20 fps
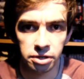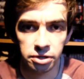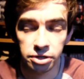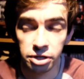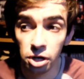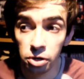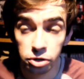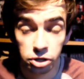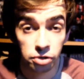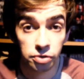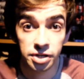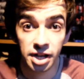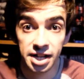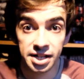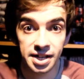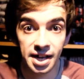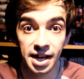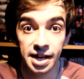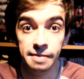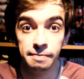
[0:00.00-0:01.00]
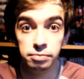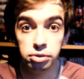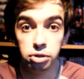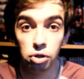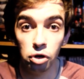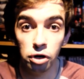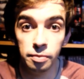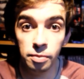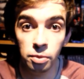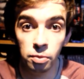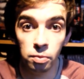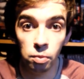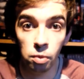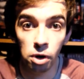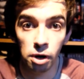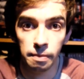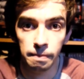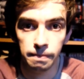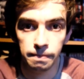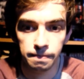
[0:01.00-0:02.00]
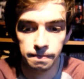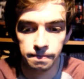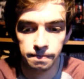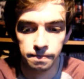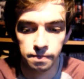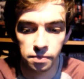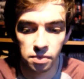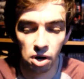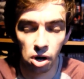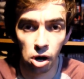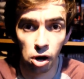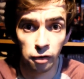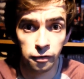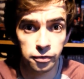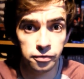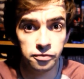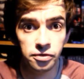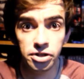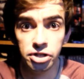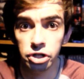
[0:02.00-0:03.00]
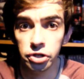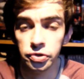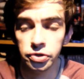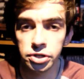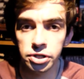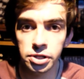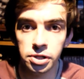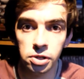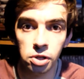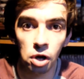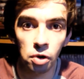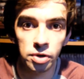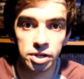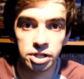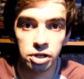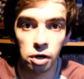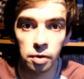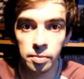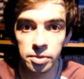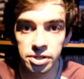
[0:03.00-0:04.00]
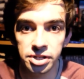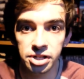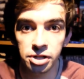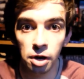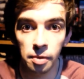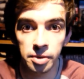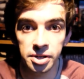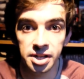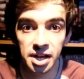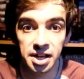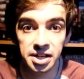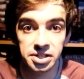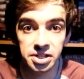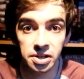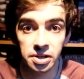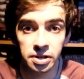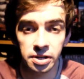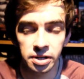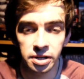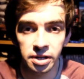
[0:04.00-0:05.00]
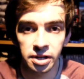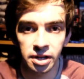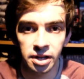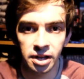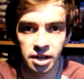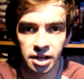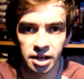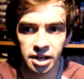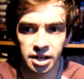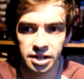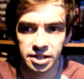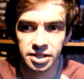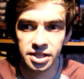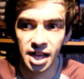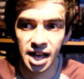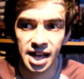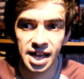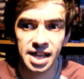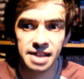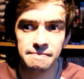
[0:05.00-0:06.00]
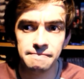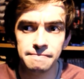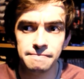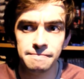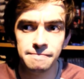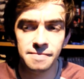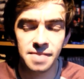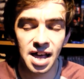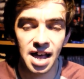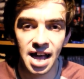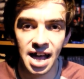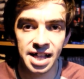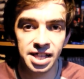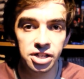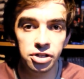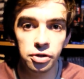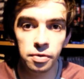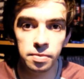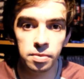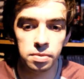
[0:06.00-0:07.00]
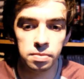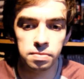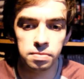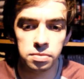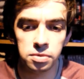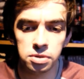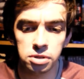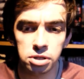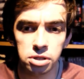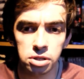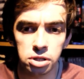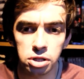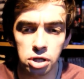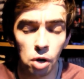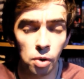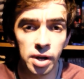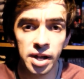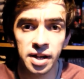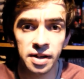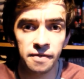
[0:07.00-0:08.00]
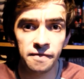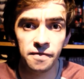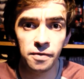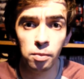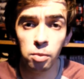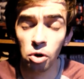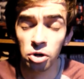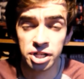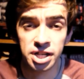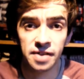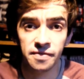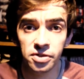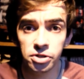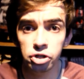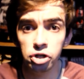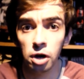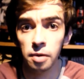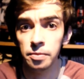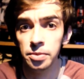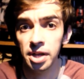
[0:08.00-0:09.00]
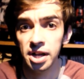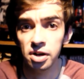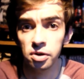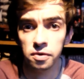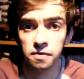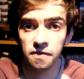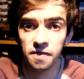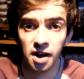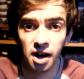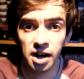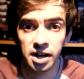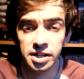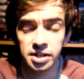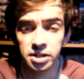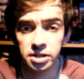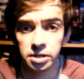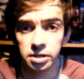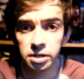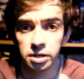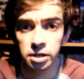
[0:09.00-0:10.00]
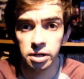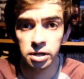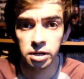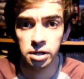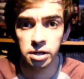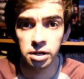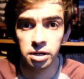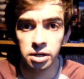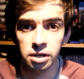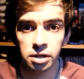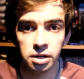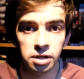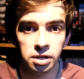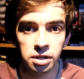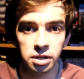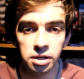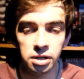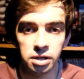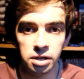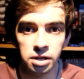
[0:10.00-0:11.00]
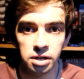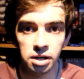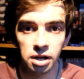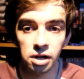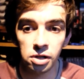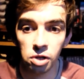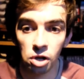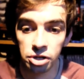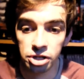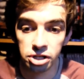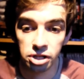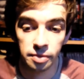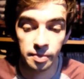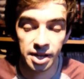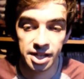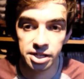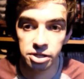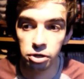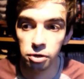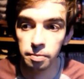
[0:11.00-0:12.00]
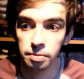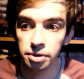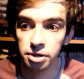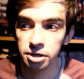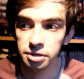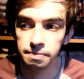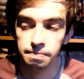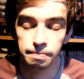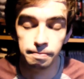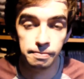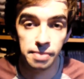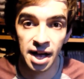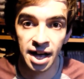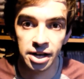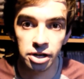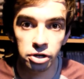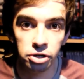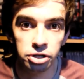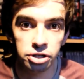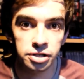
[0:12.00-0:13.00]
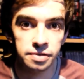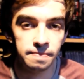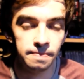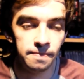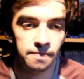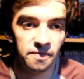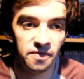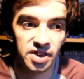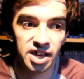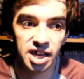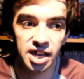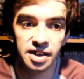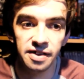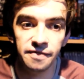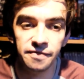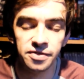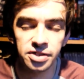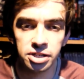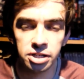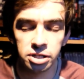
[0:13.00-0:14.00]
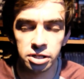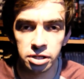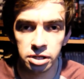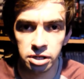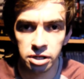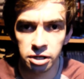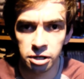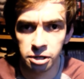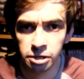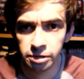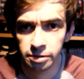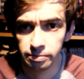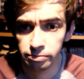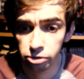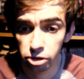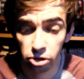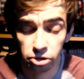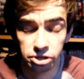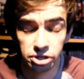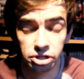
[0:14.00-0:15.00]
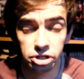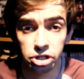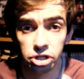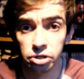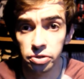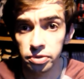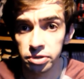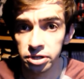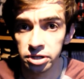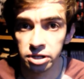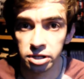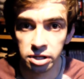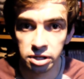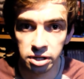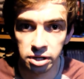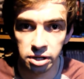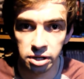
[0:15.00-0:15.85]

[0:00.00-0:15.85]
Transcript: Those who did get employment were often reduced to the lowest common denominator. They ended up going for whatever job they could find. A lot of them ended up as beggars, thieves, prostitutes,